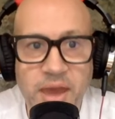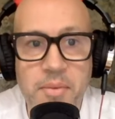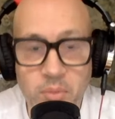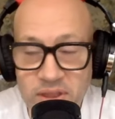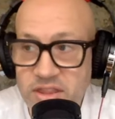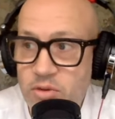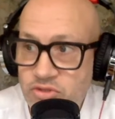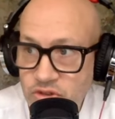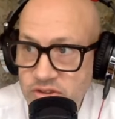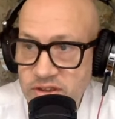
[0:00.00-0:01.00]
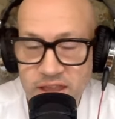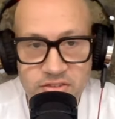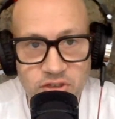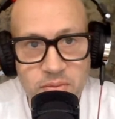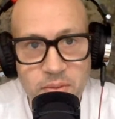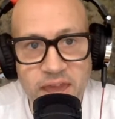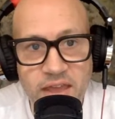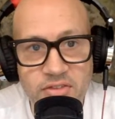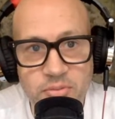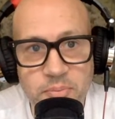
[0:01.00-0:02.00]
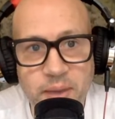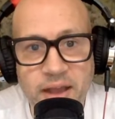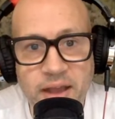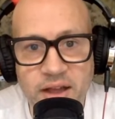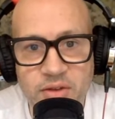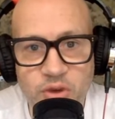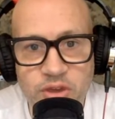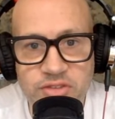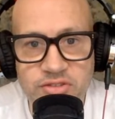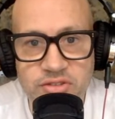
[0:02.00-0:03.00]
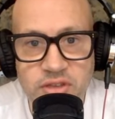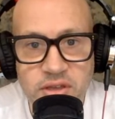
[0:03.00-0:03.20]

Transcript: I'm getting my windows done today, so you might hear some background noise.